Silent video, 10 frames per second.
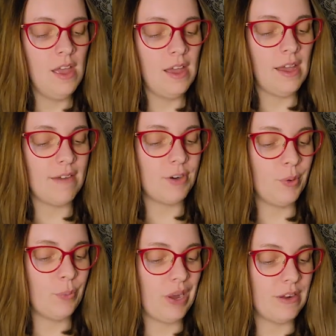
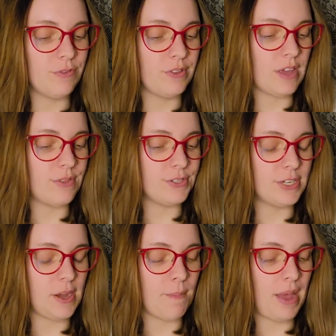Everyone waited for the others to
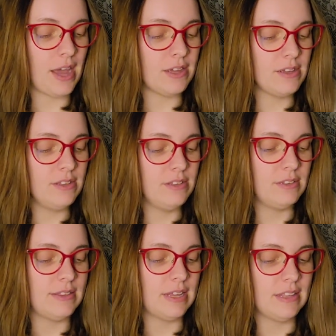come back.
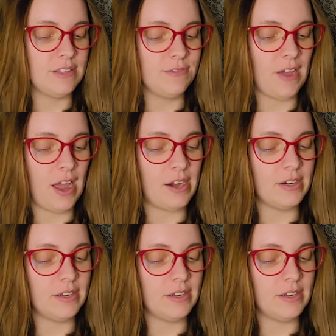Then they lit the fire and